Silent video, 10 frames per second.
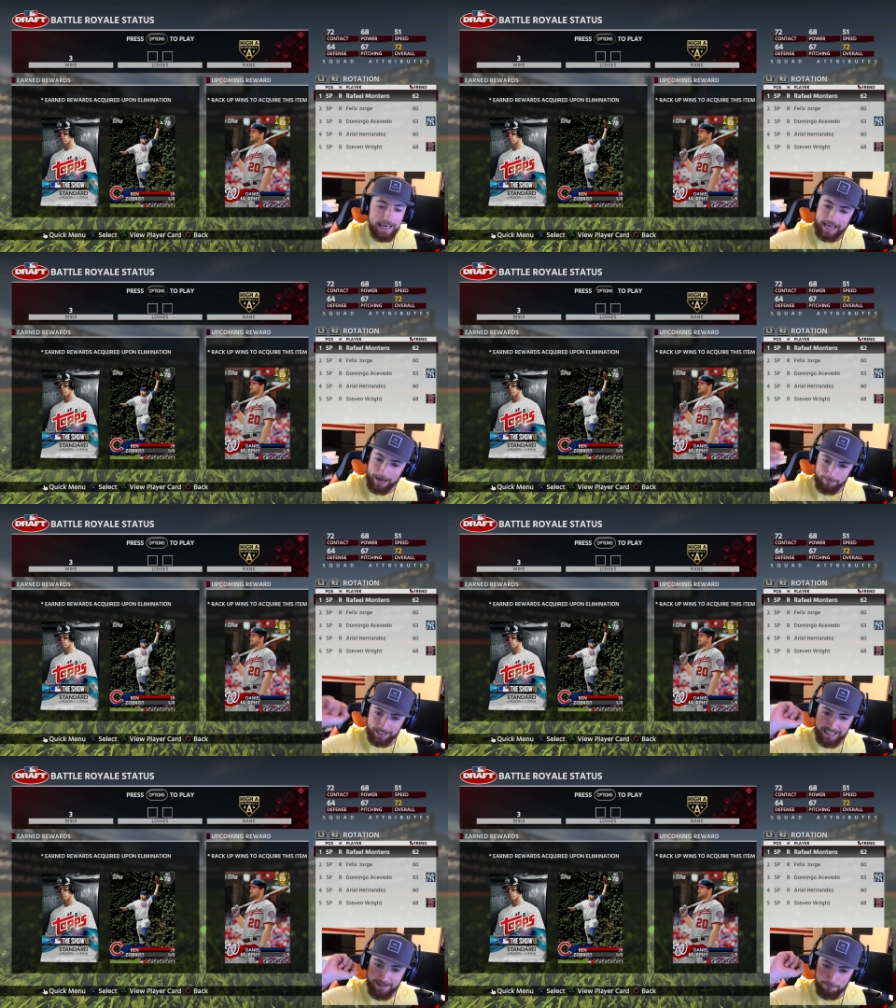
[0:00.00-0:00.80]
and I'm going to
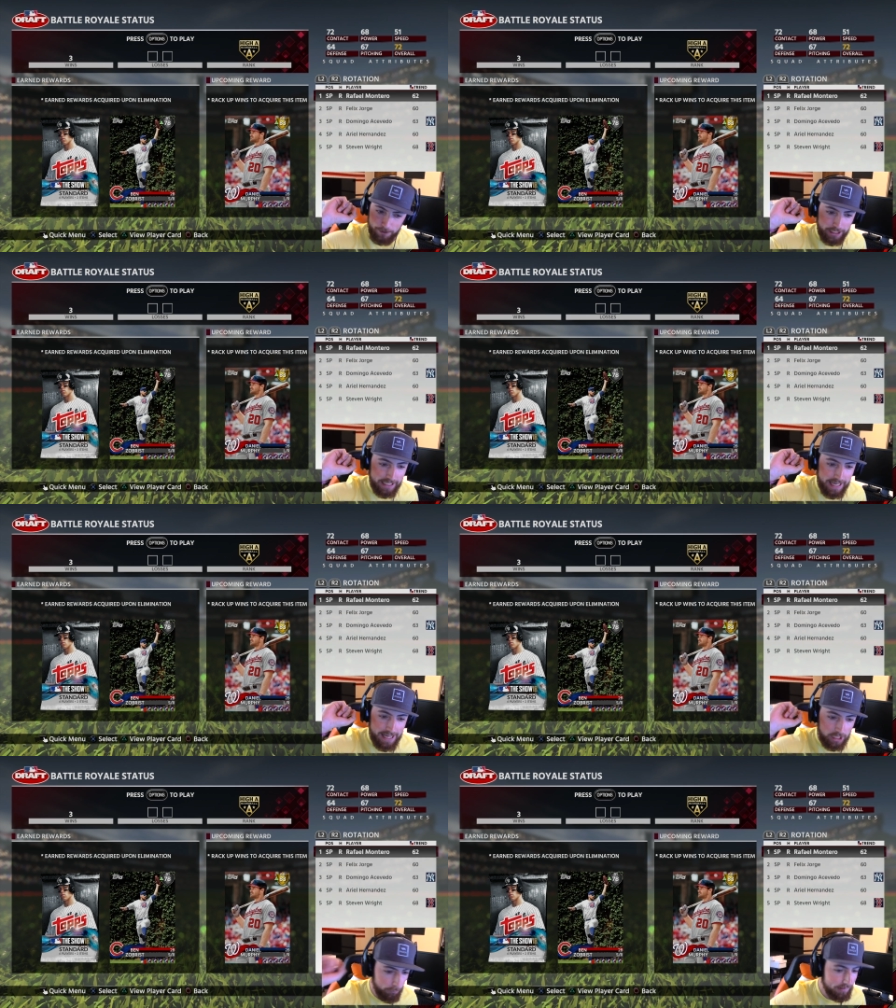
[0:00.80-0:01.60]
get
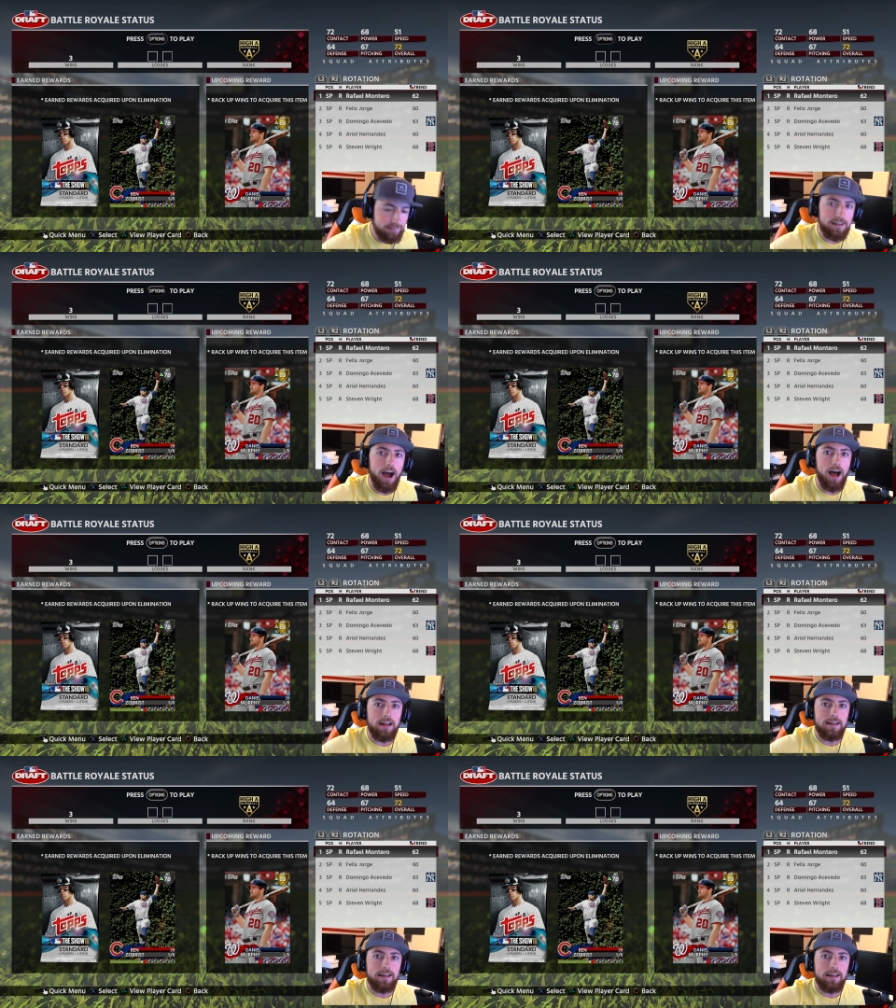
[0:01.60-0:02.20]
freaking Luis Tiant,